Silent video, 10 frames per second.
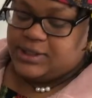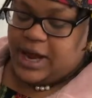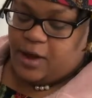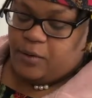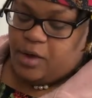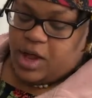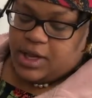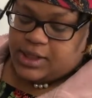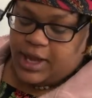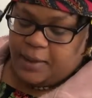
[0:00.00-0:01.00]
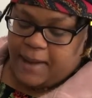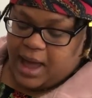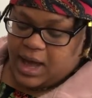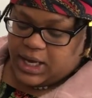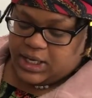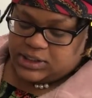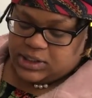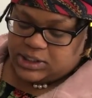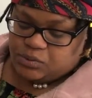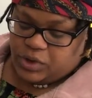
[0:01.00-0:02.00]
Now, the thing about onions
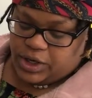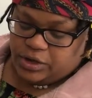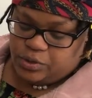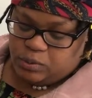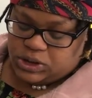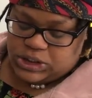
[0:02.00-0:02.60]
is when you